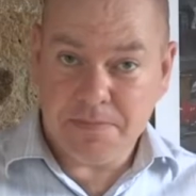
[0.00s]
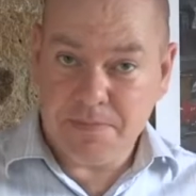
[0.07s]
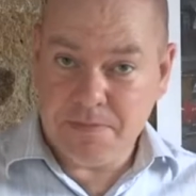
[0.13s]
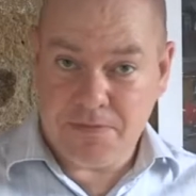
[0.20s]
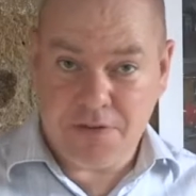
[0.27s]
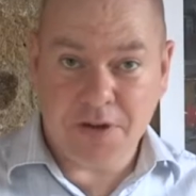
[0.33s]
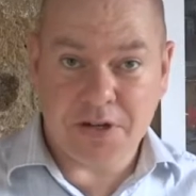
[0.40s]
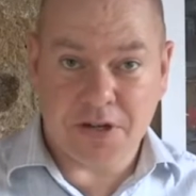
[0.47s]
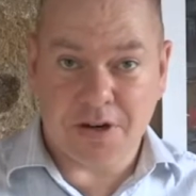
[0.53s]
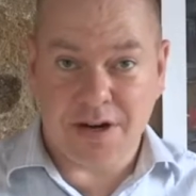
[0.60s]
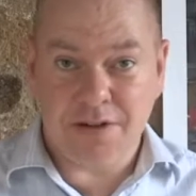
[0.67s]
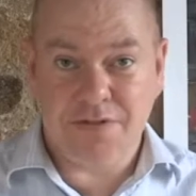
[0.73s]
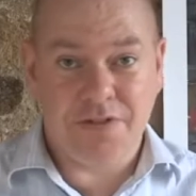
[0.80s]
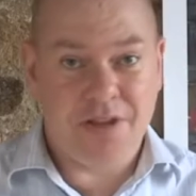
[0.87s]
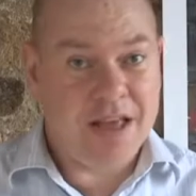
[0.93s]

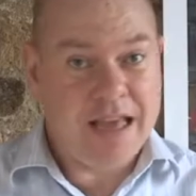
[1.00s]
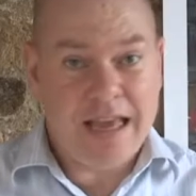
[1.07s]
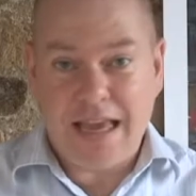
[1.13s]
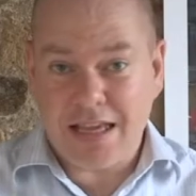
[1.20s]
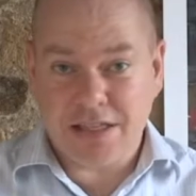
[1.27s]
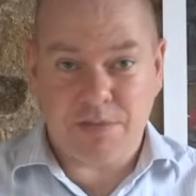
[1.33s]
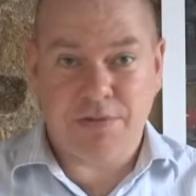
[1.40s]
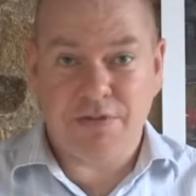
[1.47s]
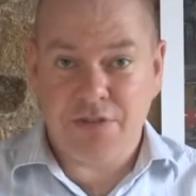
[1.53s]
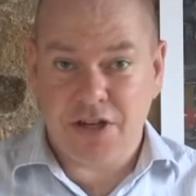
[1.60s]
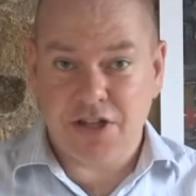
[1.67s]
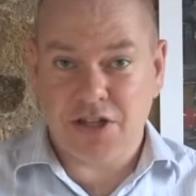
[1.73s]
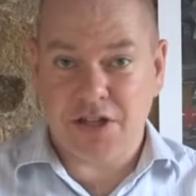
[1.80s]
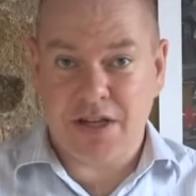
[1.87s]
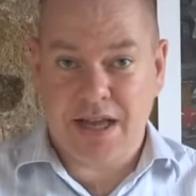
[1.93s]
photograph is a
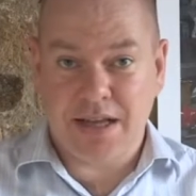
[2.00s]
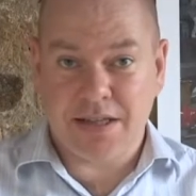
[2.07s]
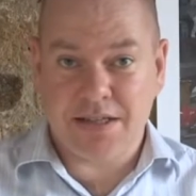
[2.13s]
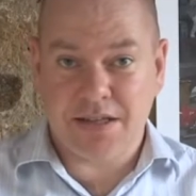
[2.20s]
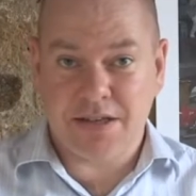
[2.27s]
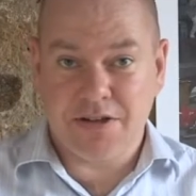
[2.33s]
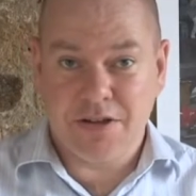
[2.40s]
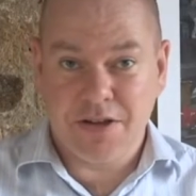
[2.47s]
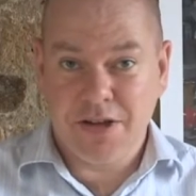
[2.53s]
professional actor.